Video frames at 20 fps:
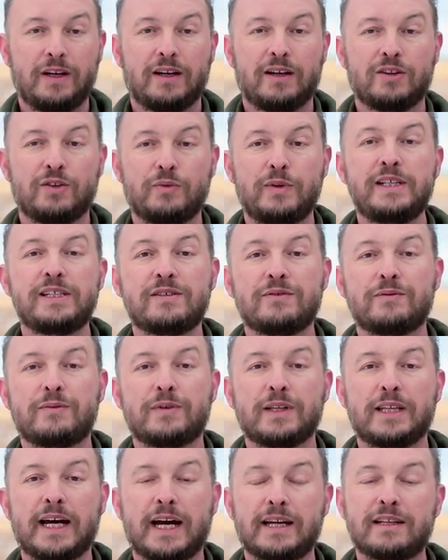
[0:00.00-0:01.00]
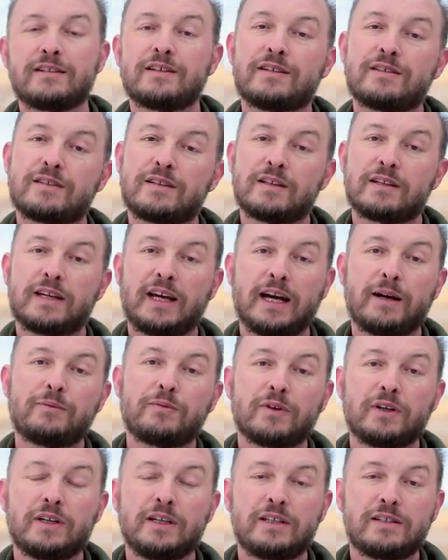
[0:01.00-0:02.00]
And the reason for that is that the
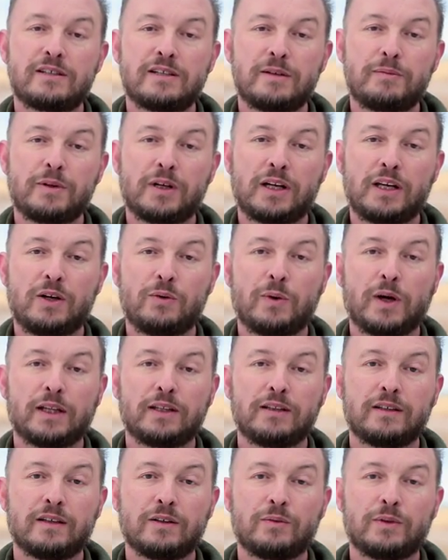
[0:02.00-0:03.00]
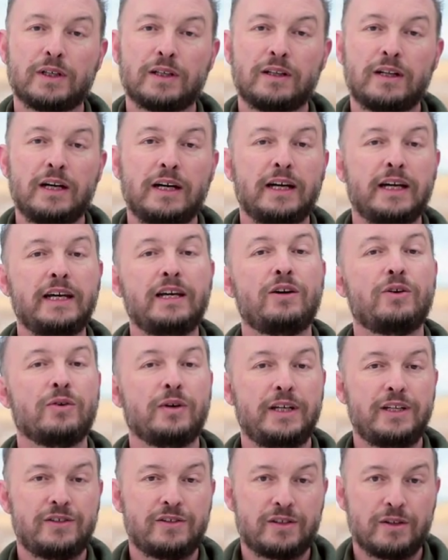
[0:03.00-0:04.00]
camera is typically one that will
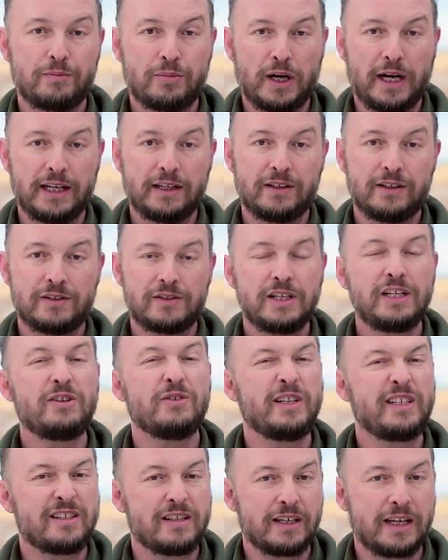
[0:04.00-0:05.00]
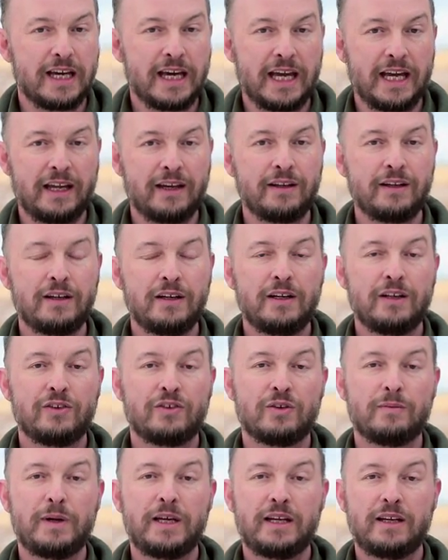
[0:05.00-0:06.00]
increase the brightness, increase the gain
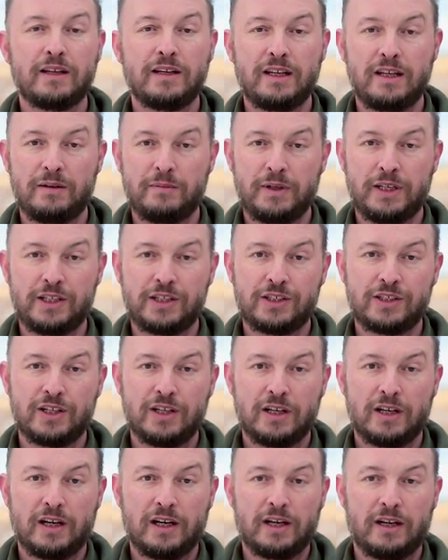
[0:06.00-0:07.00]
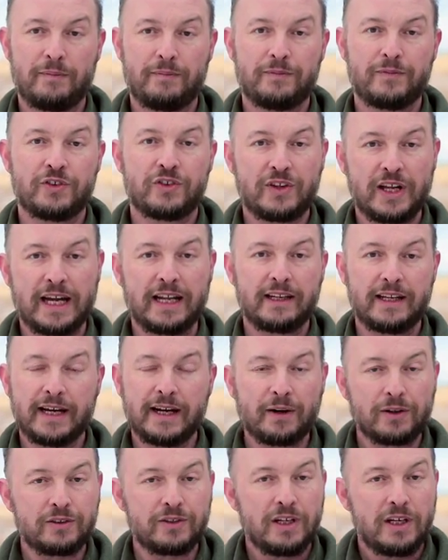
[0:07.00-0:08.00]
to make an image stand
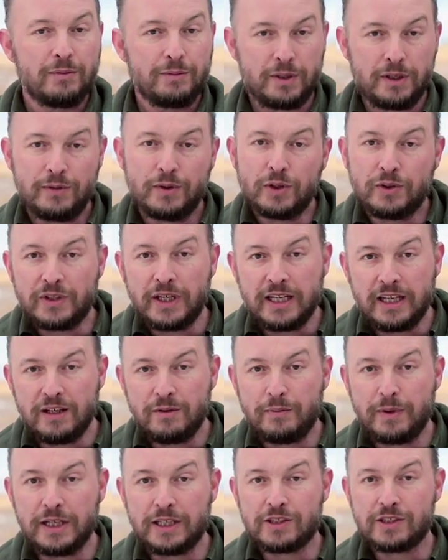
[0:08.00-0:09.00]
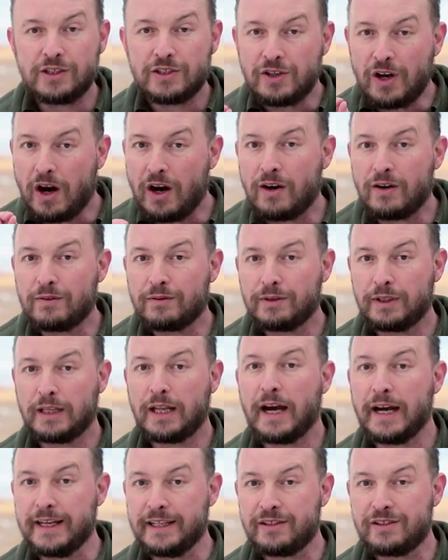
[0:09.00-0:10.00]
out. But if you're taking pictures of
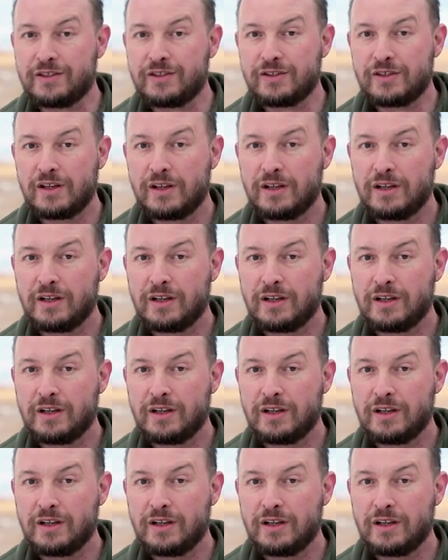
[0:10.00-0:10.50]
lights,